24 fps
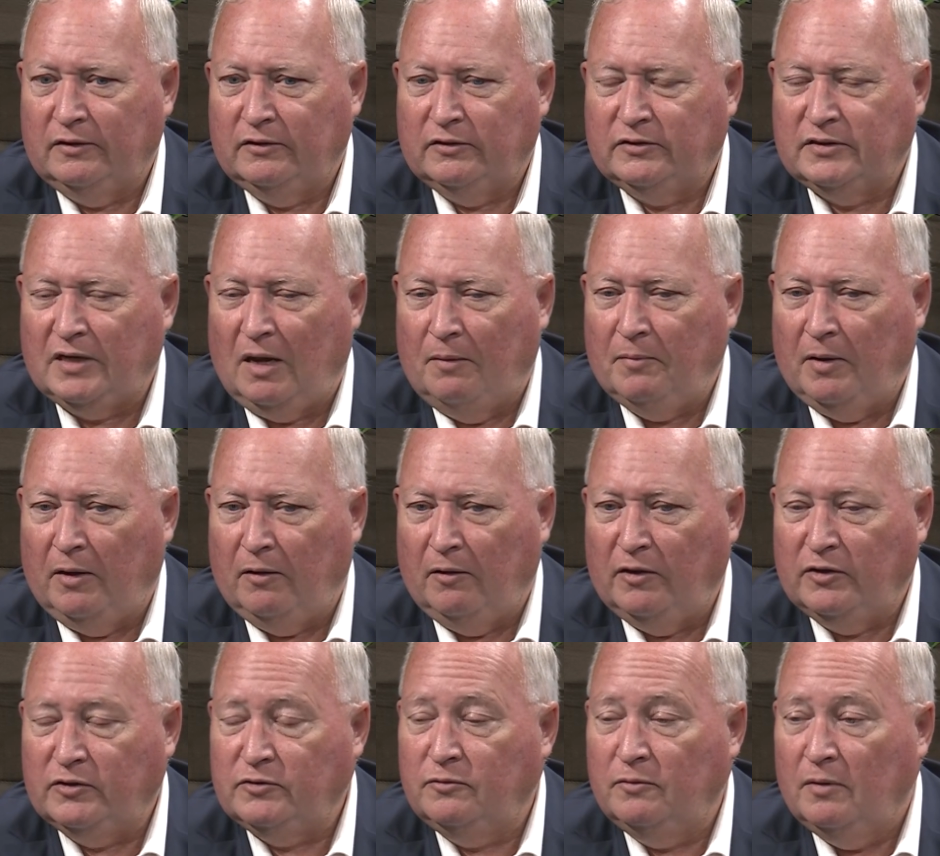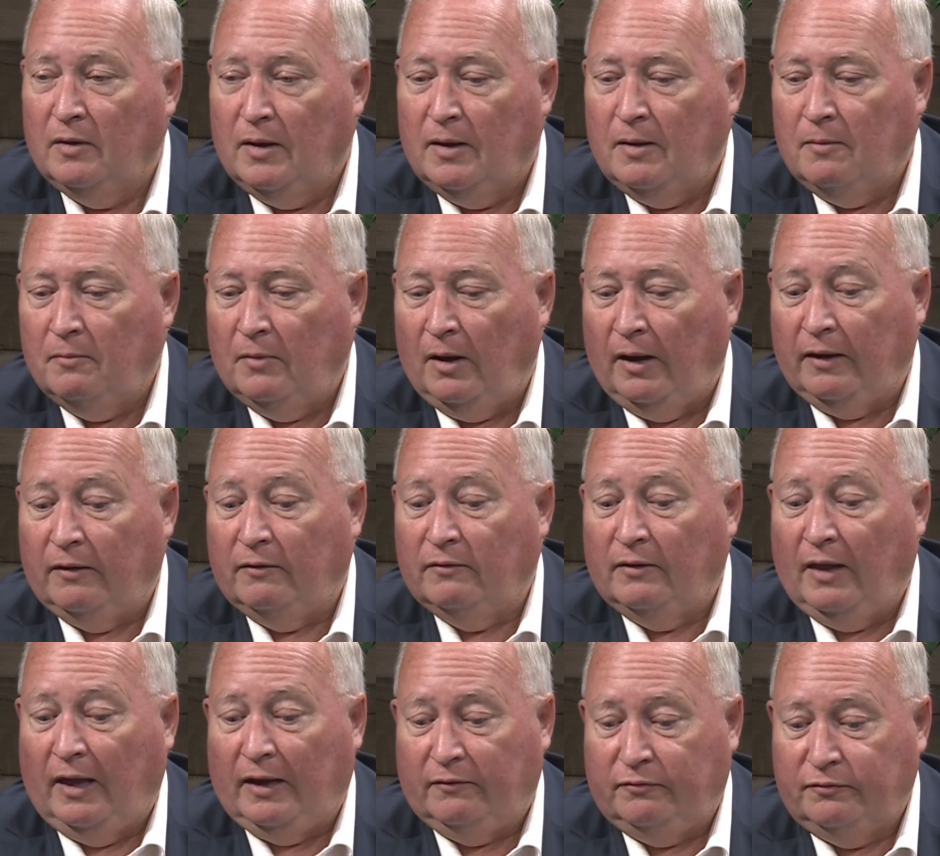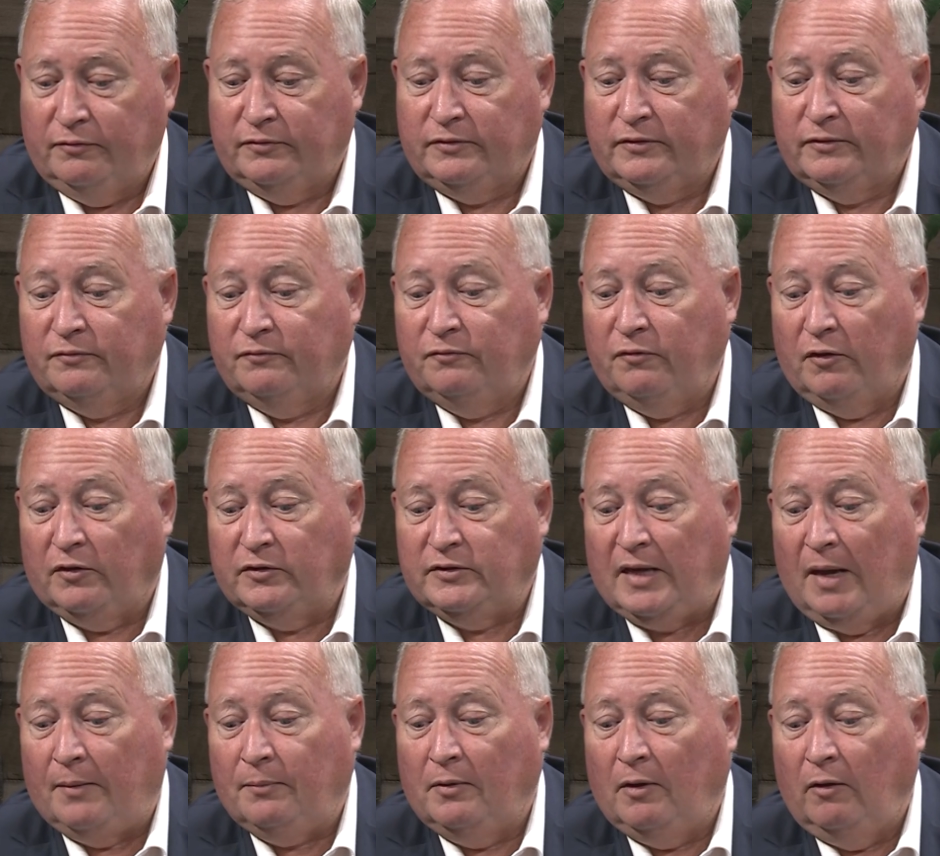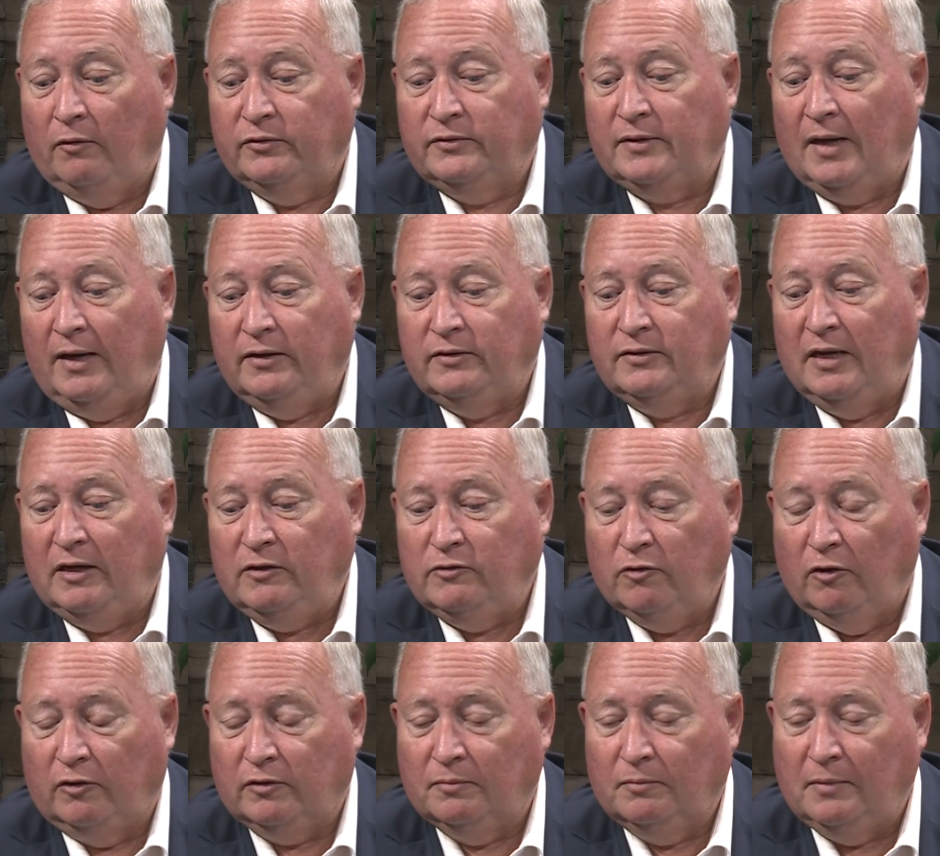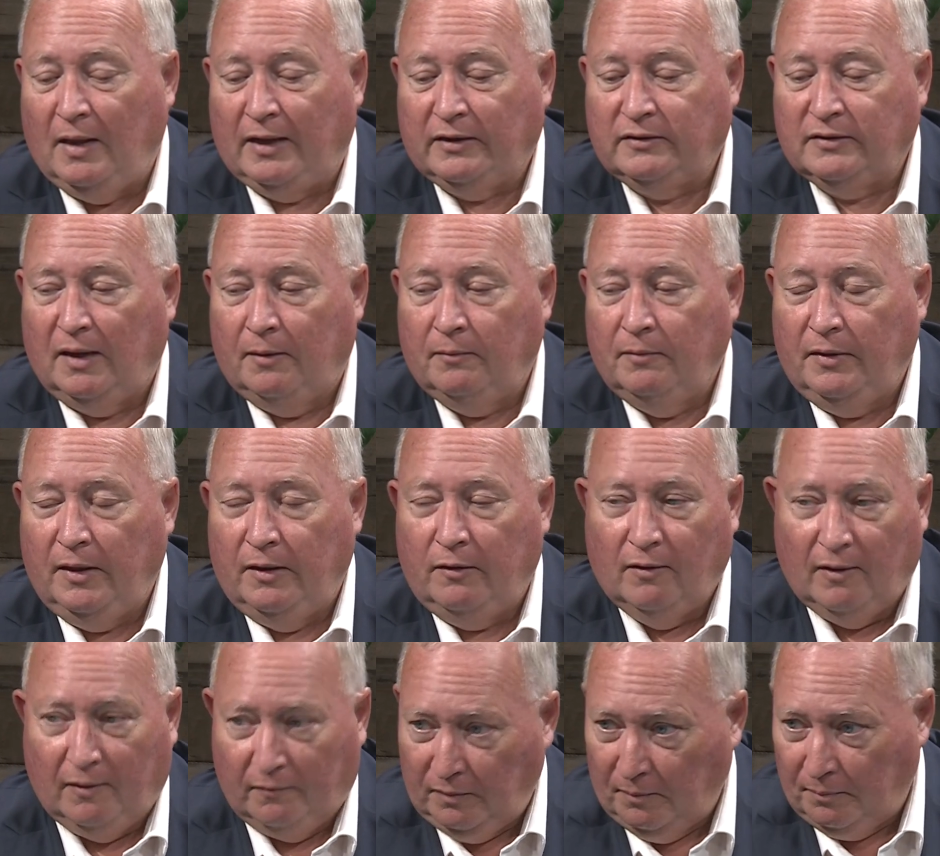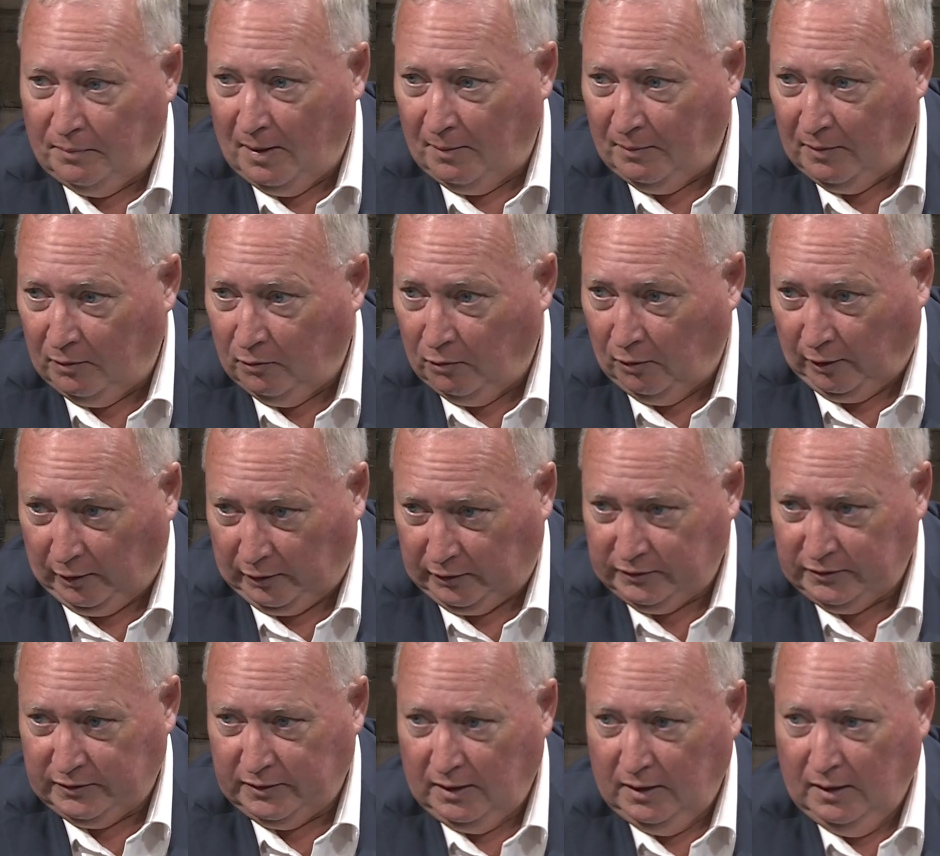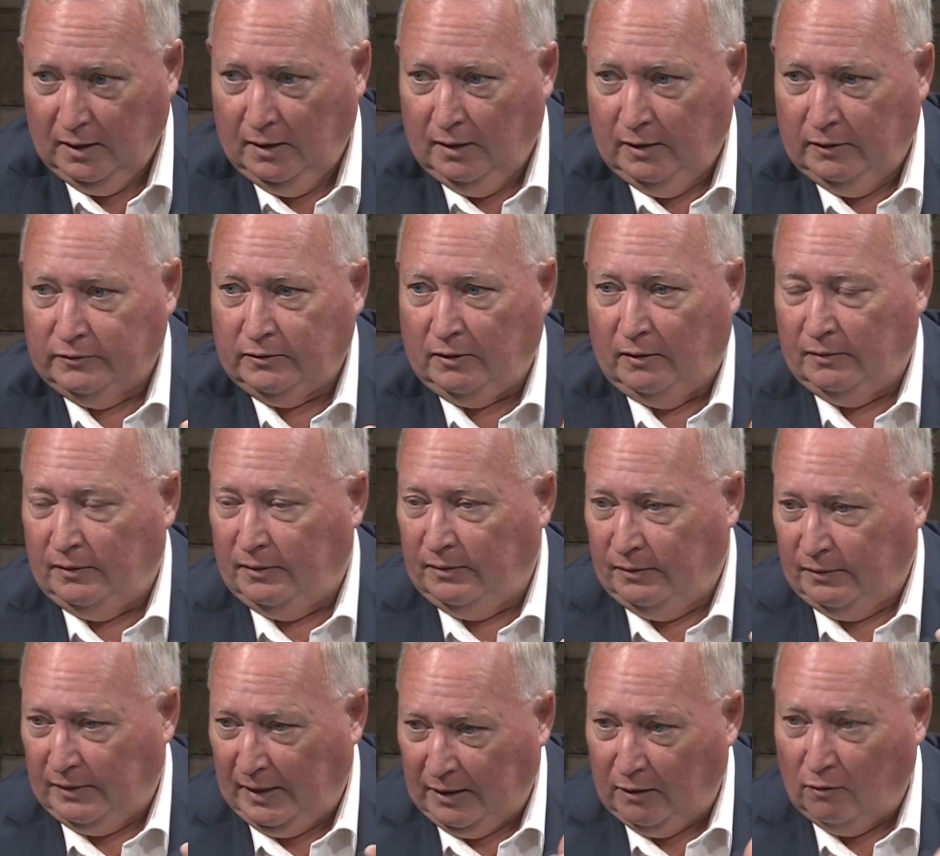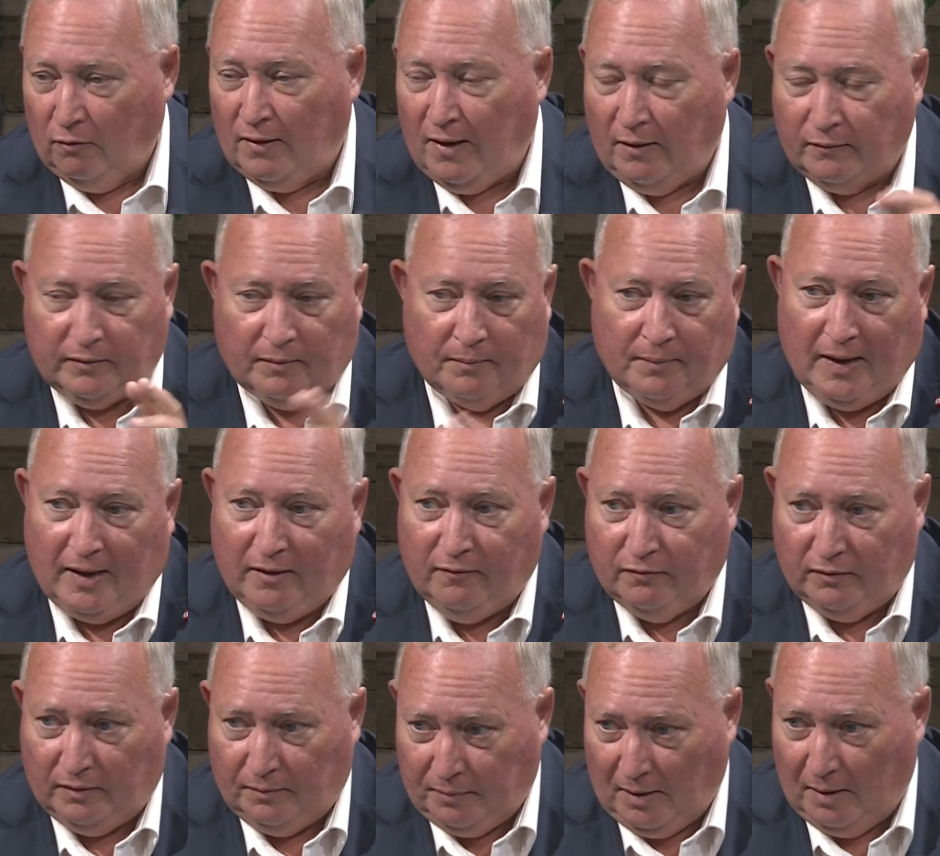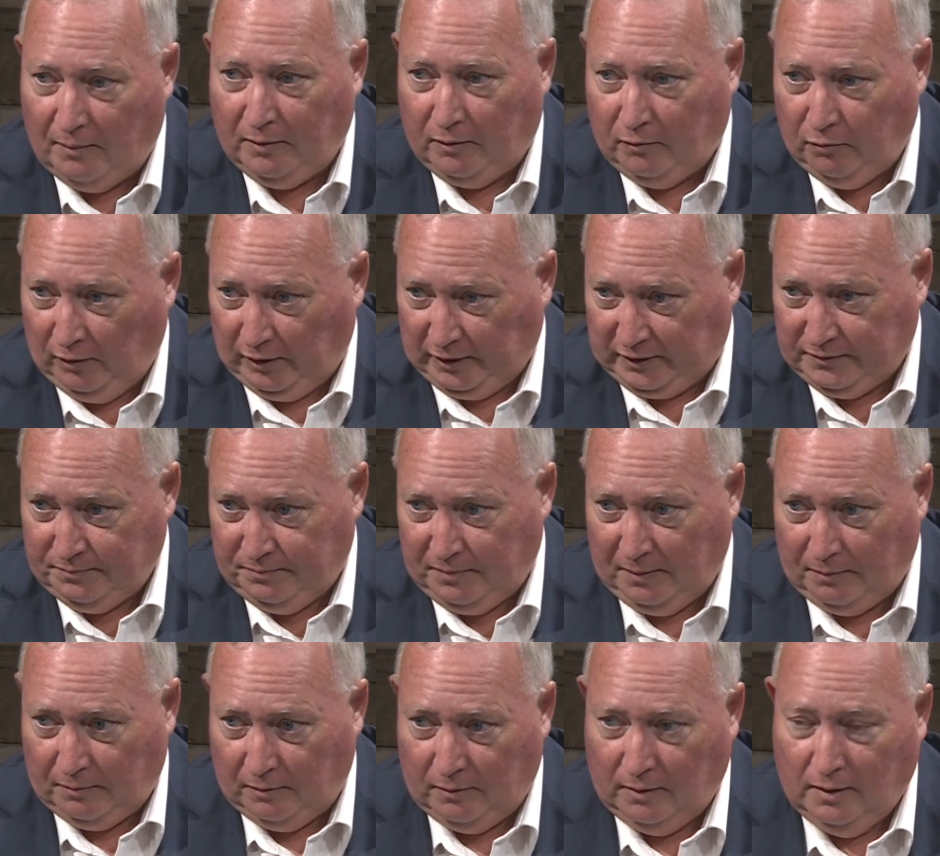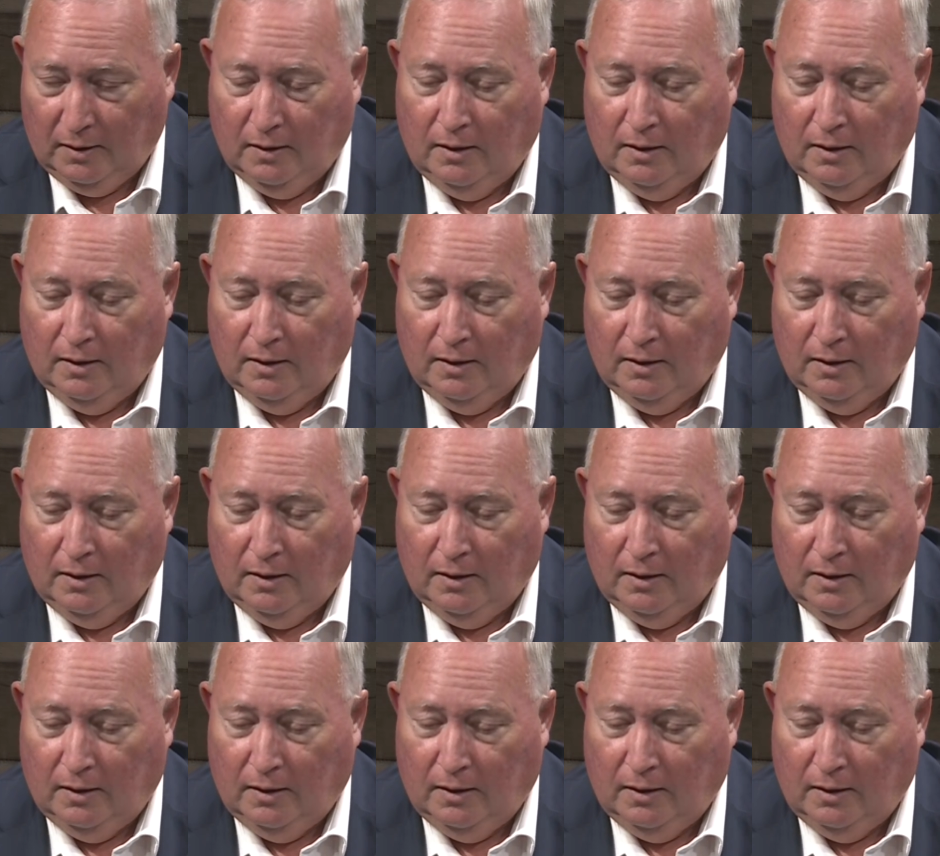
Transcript: some areas, like for example, outside St. George and Blacks Harbour, they don't have the public works, so they don't have to pay for the public works people.